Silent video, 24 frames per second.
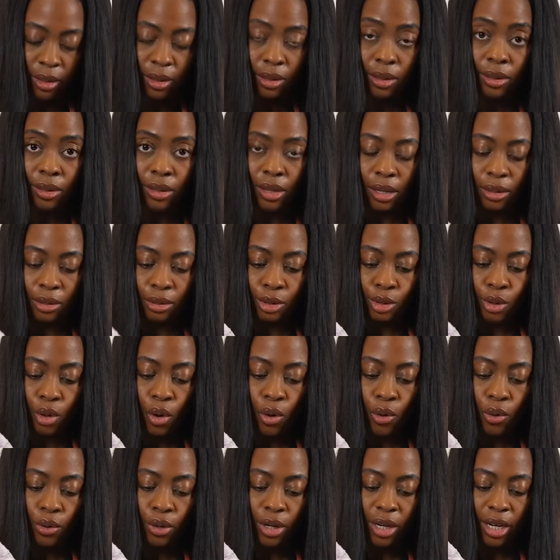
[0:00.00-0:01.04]
So now it's
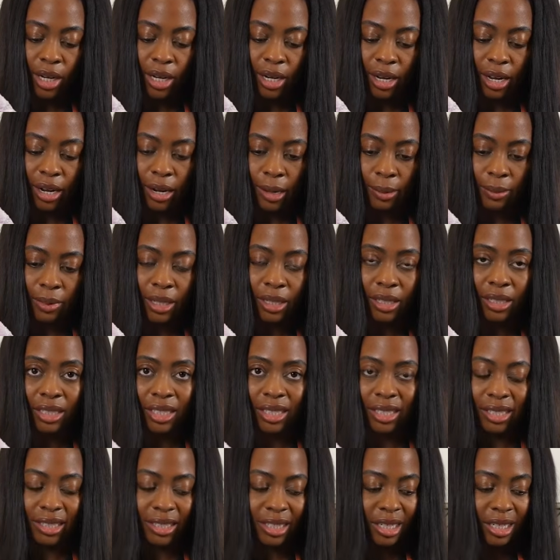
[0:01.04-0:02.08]
coated, and I'm gonna
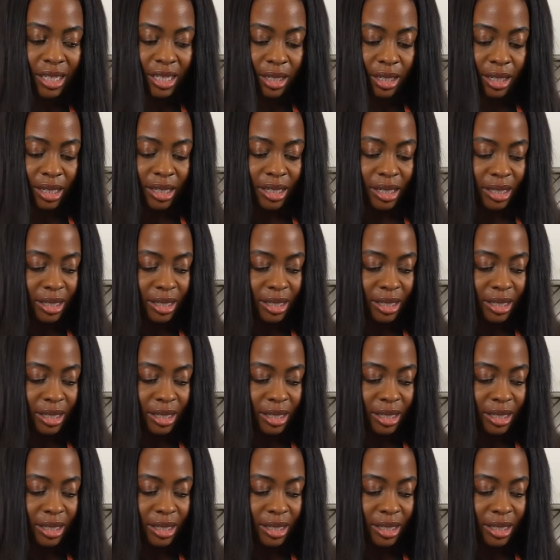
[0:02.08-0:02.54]
just set it